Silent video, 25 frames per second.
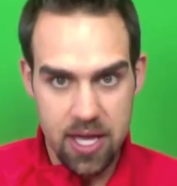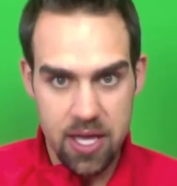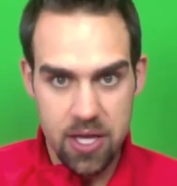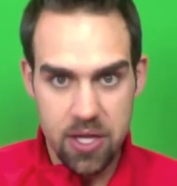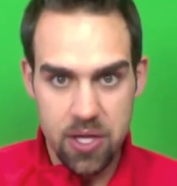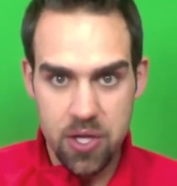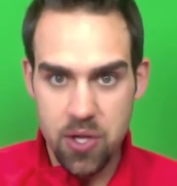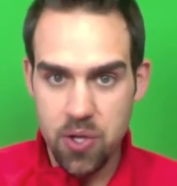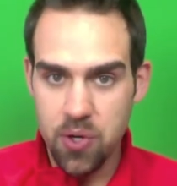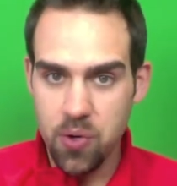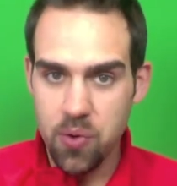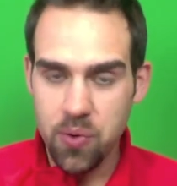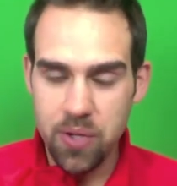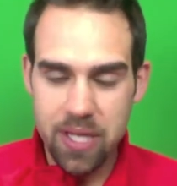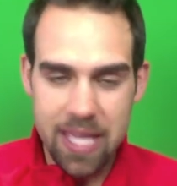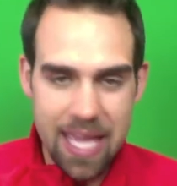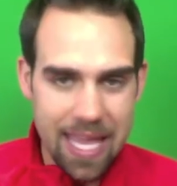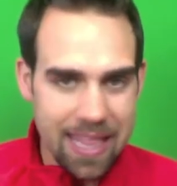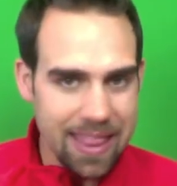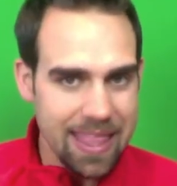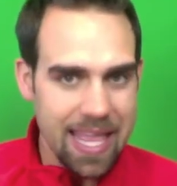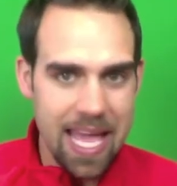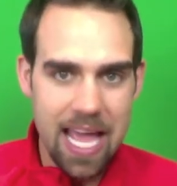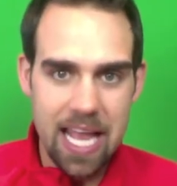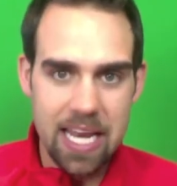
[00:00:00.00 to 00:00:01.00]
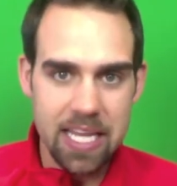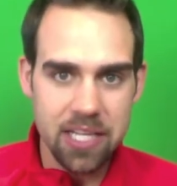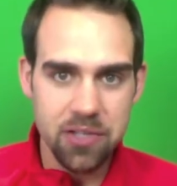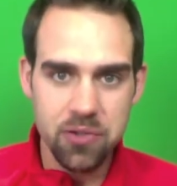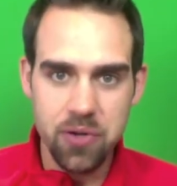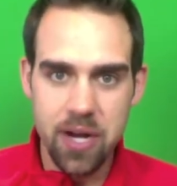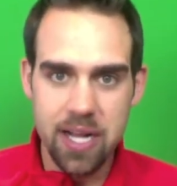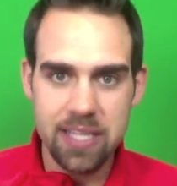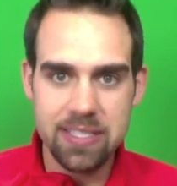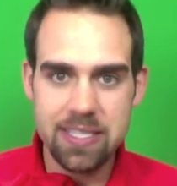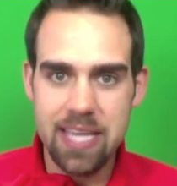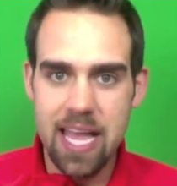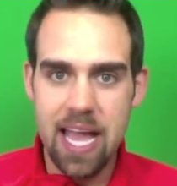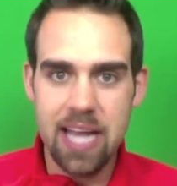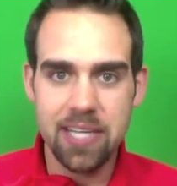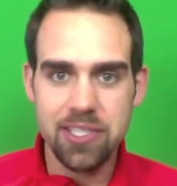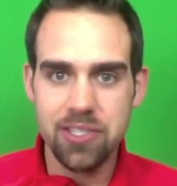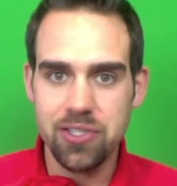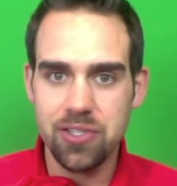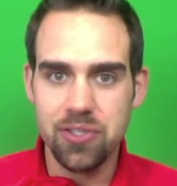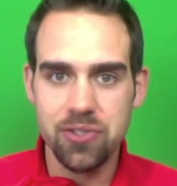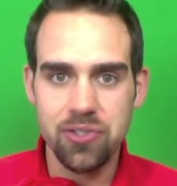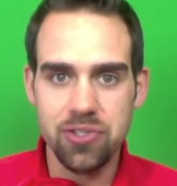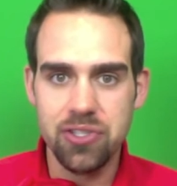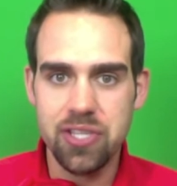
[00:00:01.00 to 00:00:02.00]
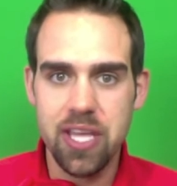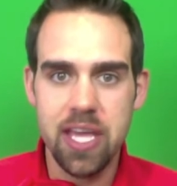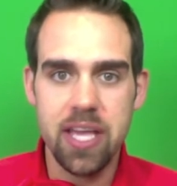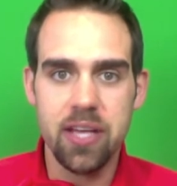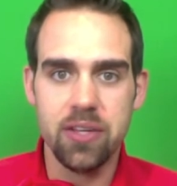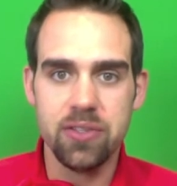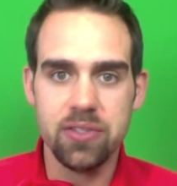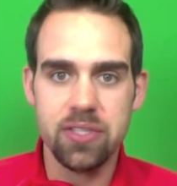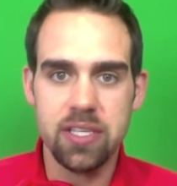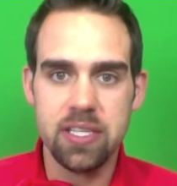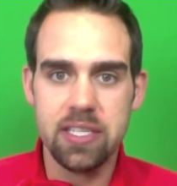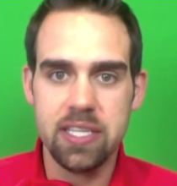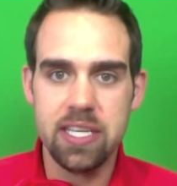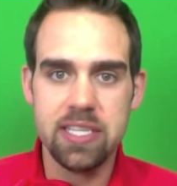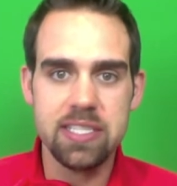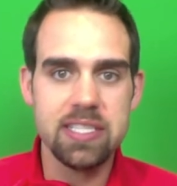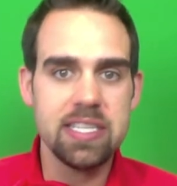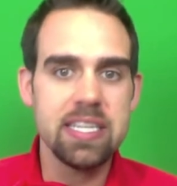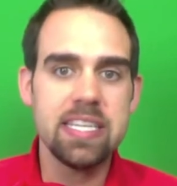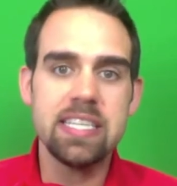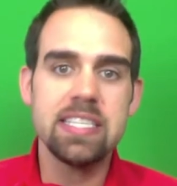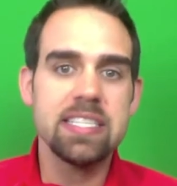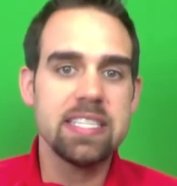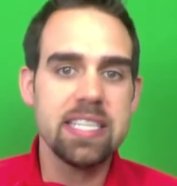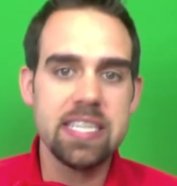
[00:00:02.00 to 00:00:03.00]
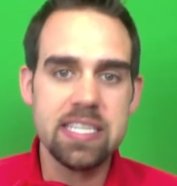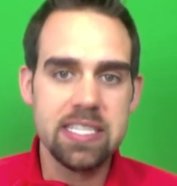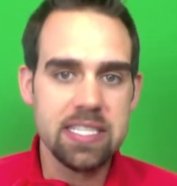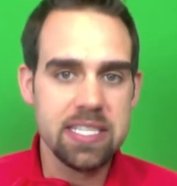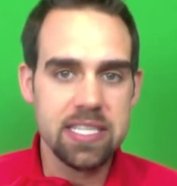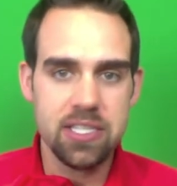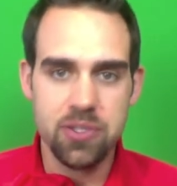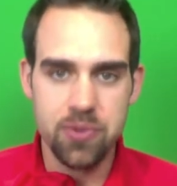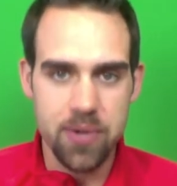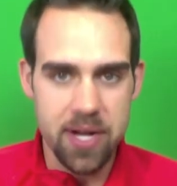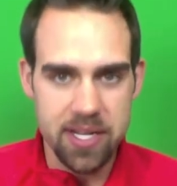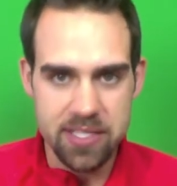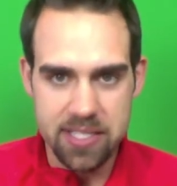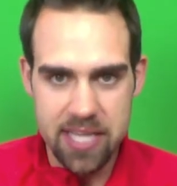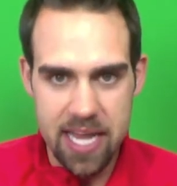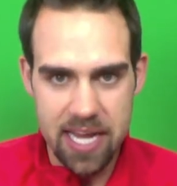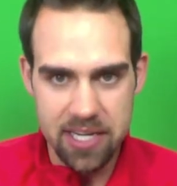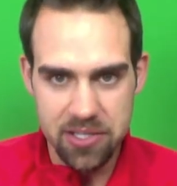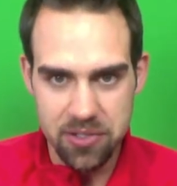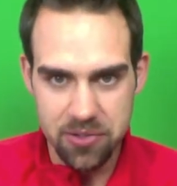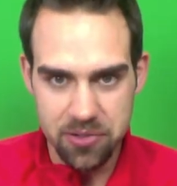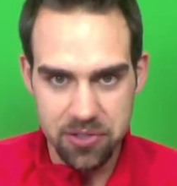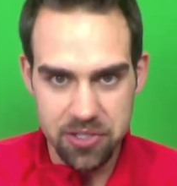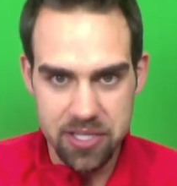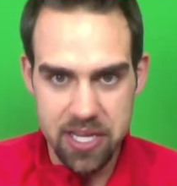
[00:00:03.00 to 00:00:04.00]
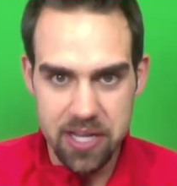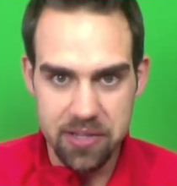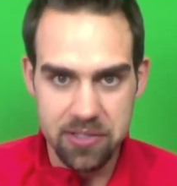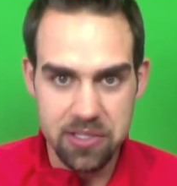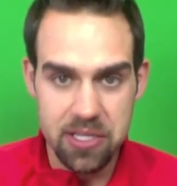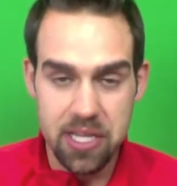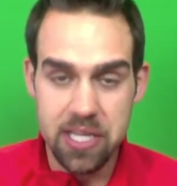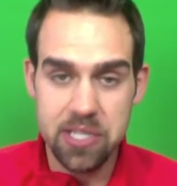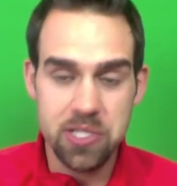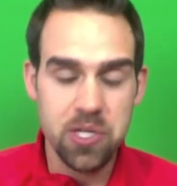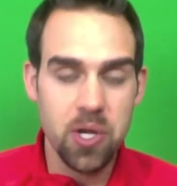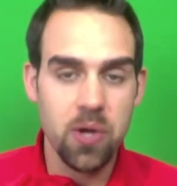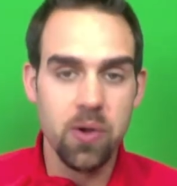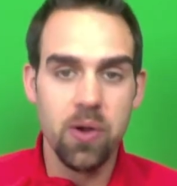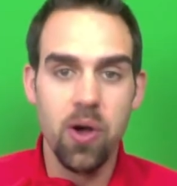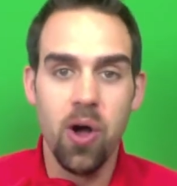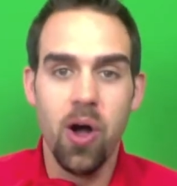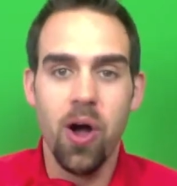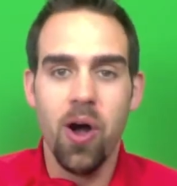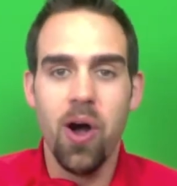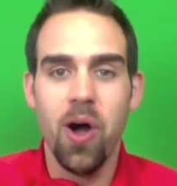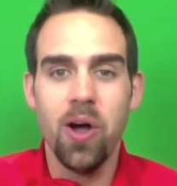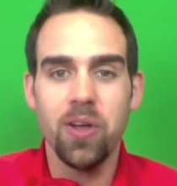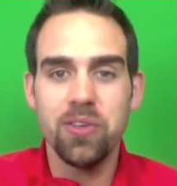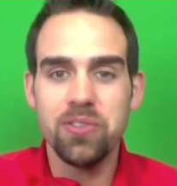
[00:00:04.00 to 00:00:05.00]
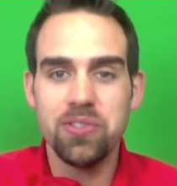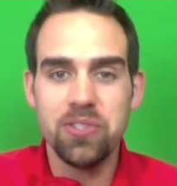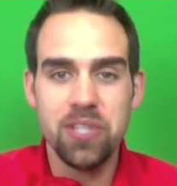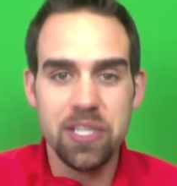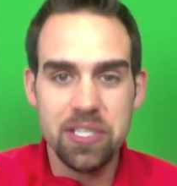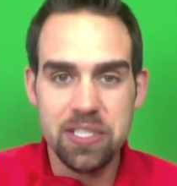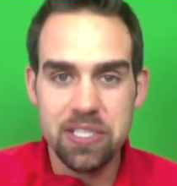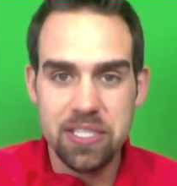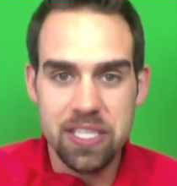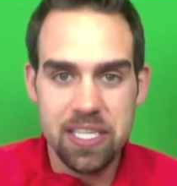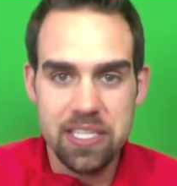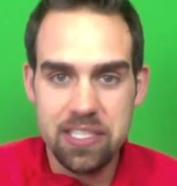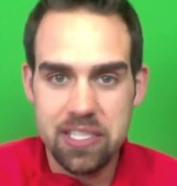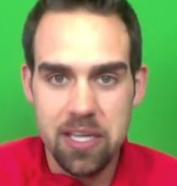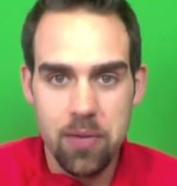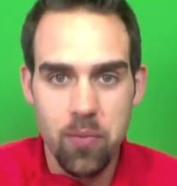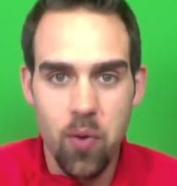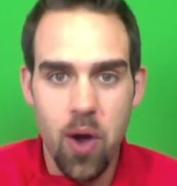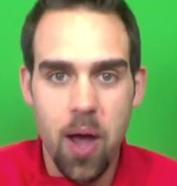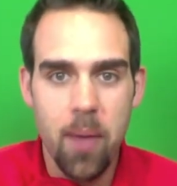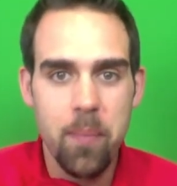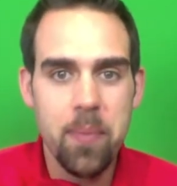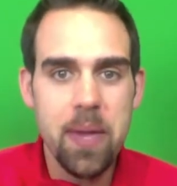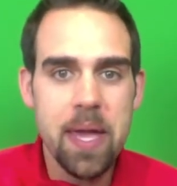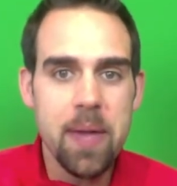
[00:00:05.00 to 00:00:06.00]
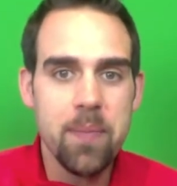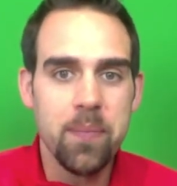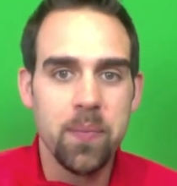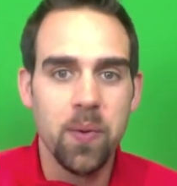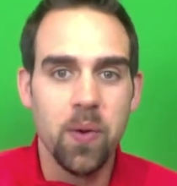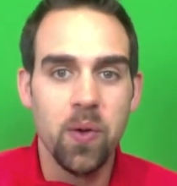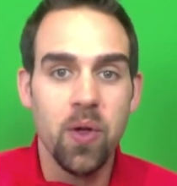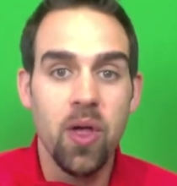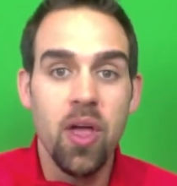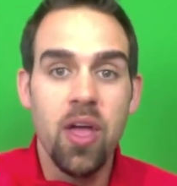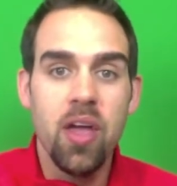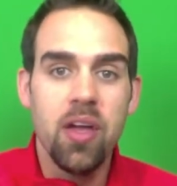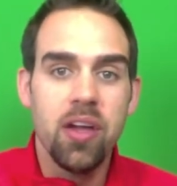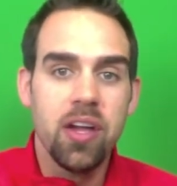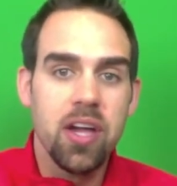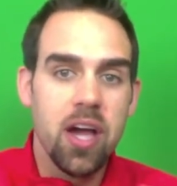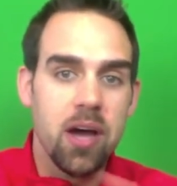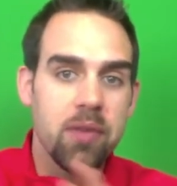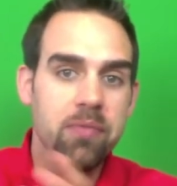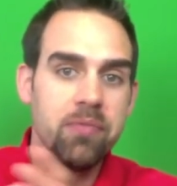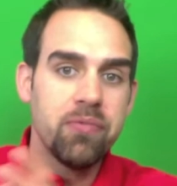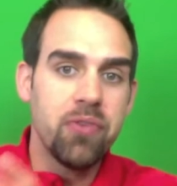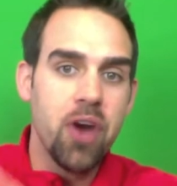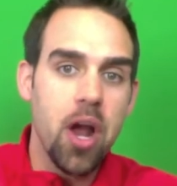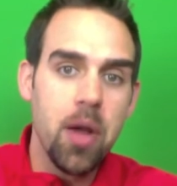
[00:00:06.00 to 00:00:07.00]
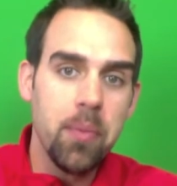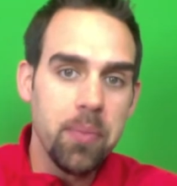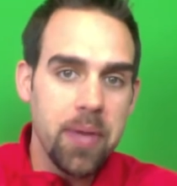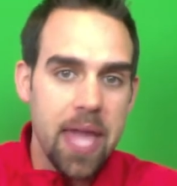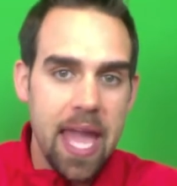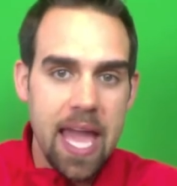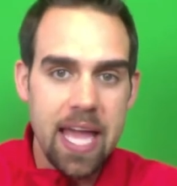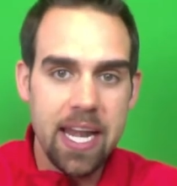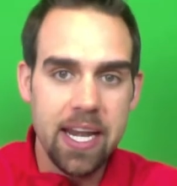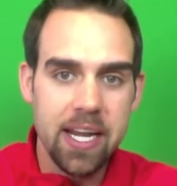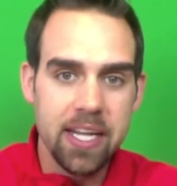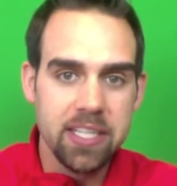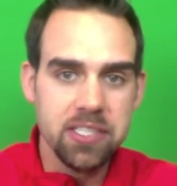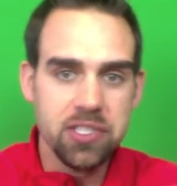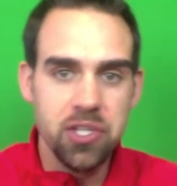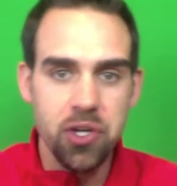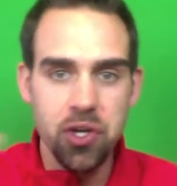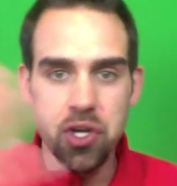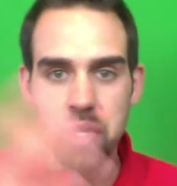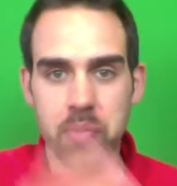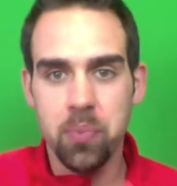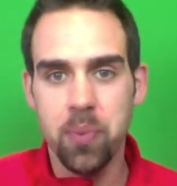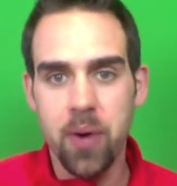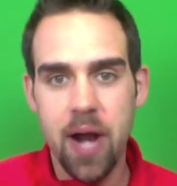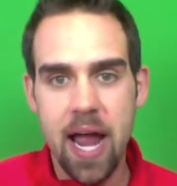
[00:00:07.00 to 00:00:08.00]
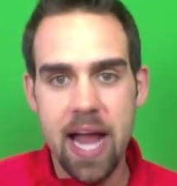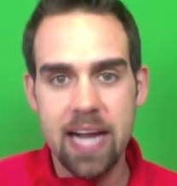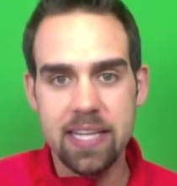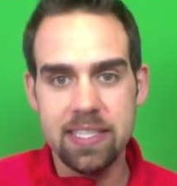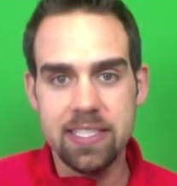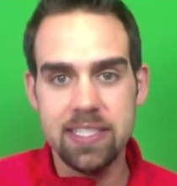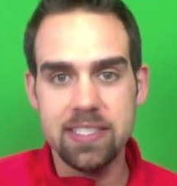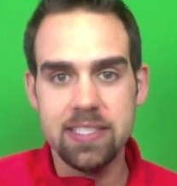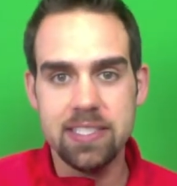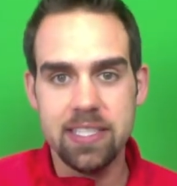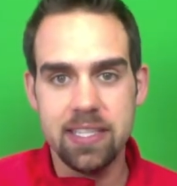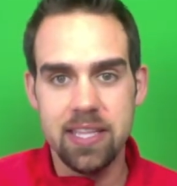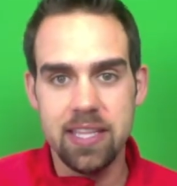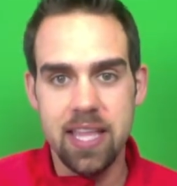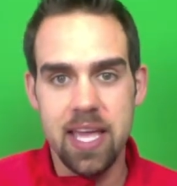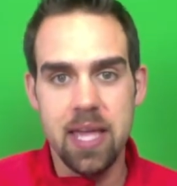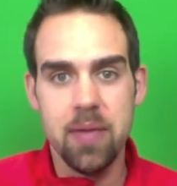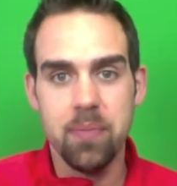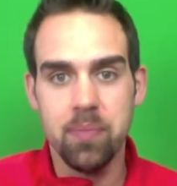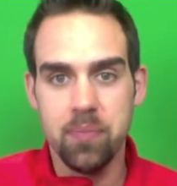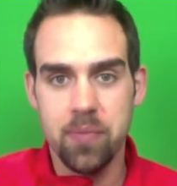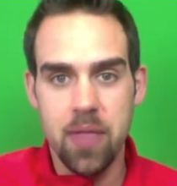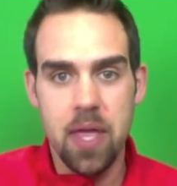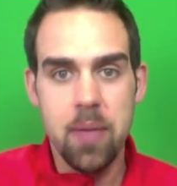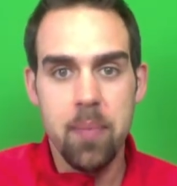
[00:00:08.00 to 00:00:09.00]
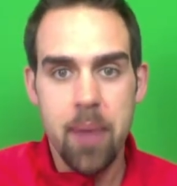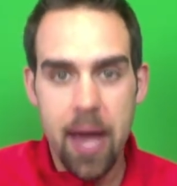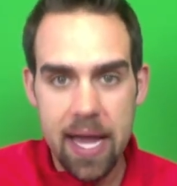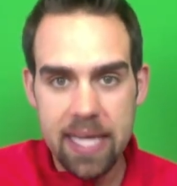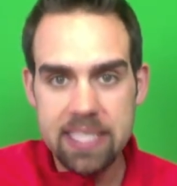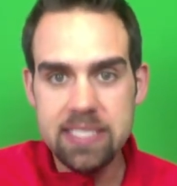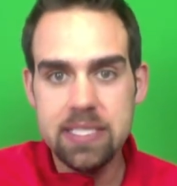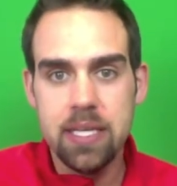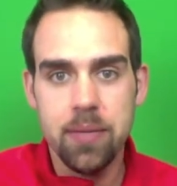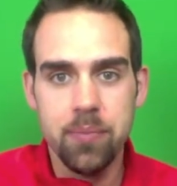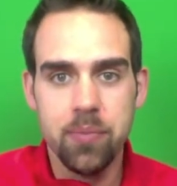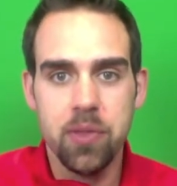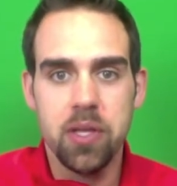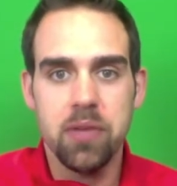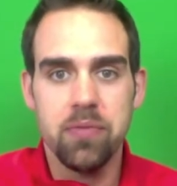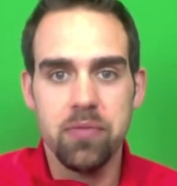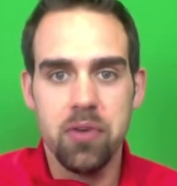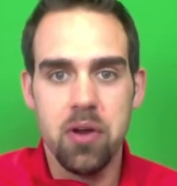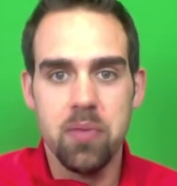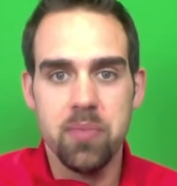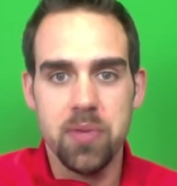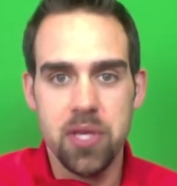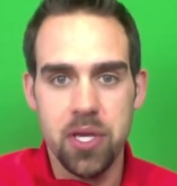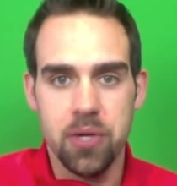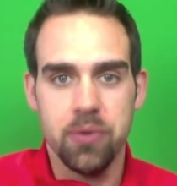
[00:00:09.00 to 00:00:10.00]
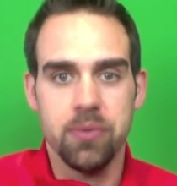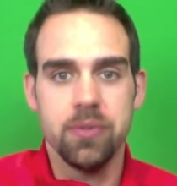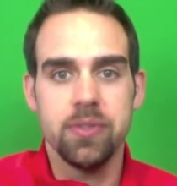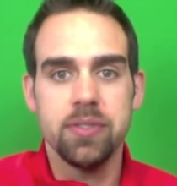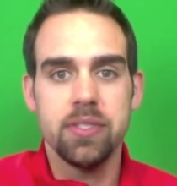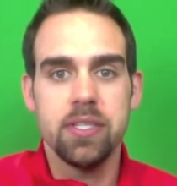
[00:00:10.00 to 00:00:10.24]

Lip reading: You don't get that in transactional sales. It doesn't exist in transactional sales unless all 60 somewhat people come from Canada to your practice and they buy something from you.